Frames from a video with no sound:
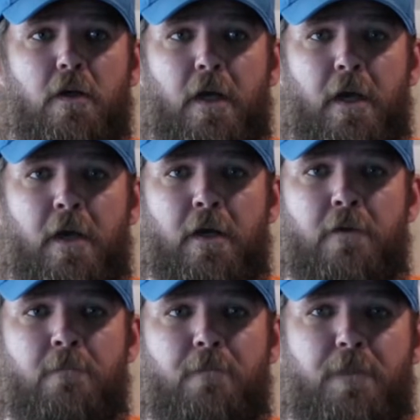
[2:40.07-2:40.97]

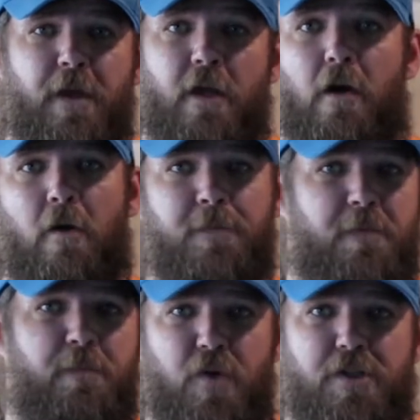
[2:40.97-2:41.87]
and they
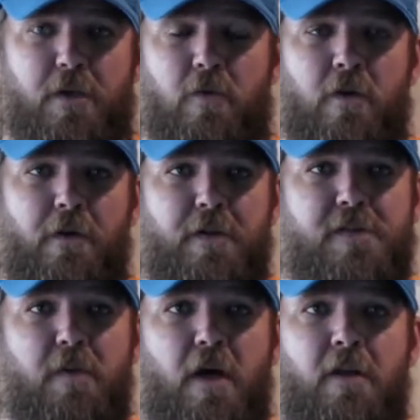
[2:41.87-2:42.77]
helped push it more into the
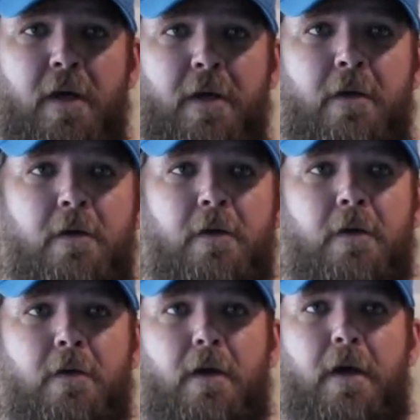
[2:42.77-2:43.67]
spotlight.
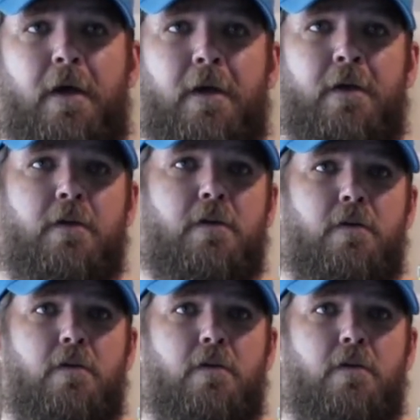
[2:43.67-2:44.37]
And